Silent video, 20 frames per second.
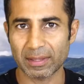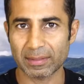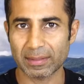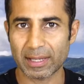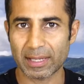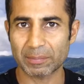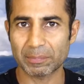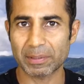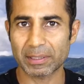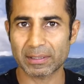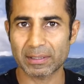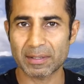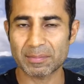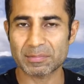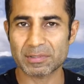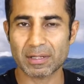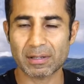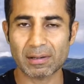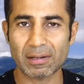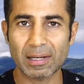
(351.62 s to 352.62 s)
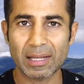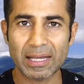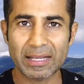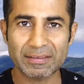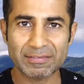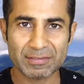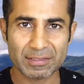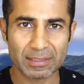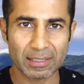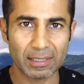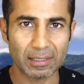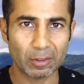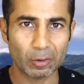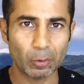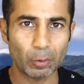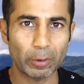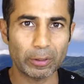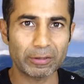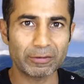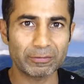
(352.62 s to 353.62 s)
that becomes our lifestyle
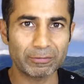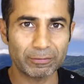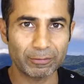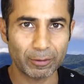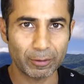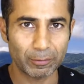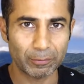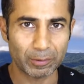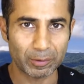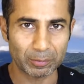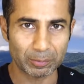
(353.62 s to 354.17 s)
going forward.